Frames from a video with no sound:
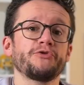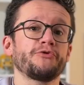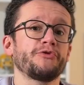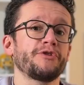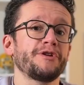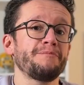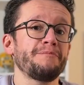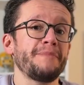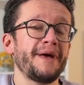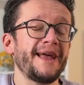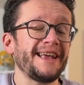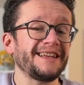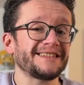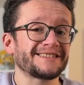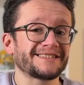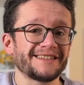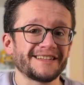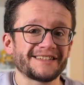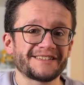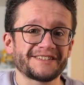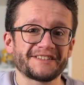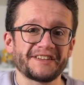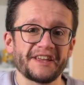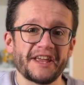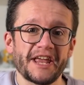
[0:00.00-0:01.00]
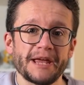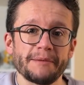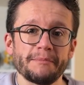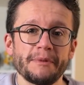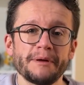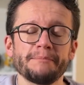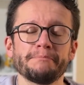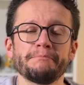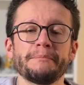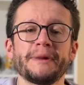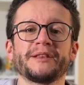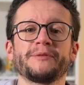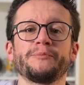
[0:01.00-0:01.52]
remains the
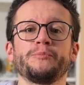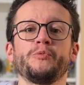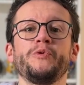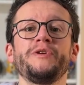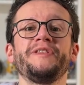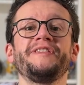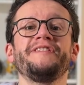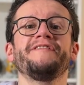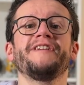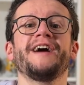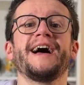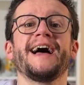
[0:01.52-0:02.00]
same, but we've